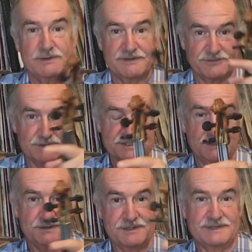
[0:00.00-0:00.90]
the first
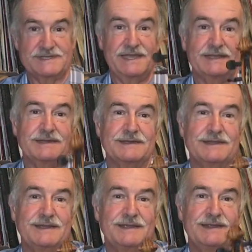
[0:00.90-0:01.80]
note to the second.
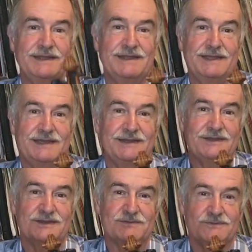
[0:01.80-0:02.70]
And
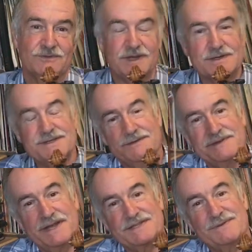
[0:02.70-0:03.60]
you could run yourself
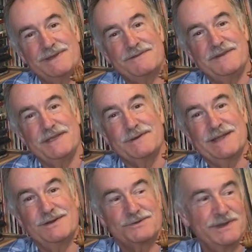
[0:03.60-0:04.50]
nuts trying to figure it
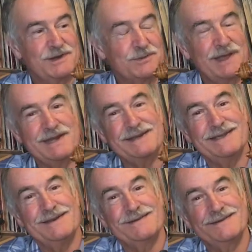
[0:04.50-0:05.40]
out, trying to write it
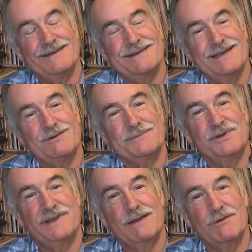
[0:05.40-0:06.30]
down. At one
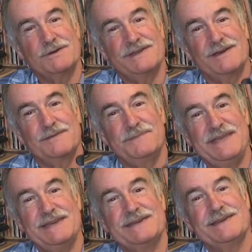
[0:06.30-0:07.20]
point I wrote down a
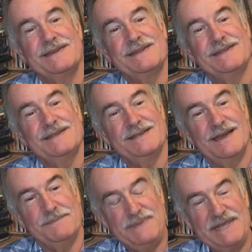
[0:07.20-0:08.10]

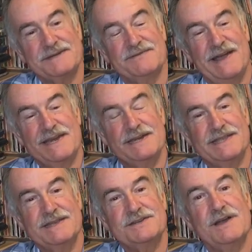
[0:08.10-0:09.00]
beat divided
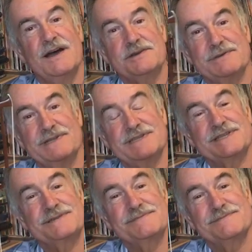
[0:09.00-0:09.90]
into
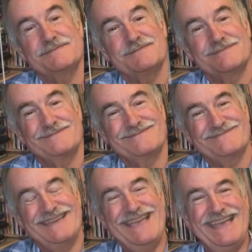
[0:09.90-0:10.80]
hundredths
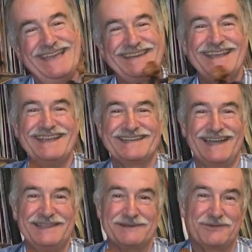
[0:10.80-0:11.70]
and
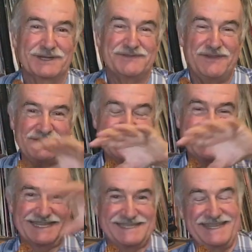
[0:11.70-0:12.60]
tied the first
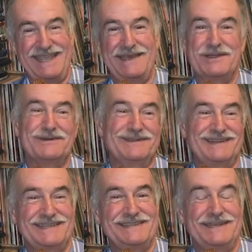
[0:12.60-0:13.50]
56 together and
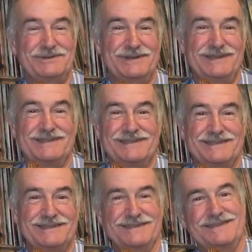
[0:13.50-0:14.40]
etc.
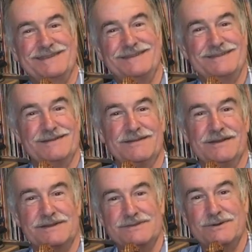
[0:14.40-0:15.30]
It's a
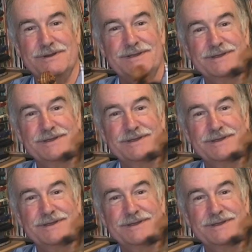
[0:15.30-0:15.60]
long story.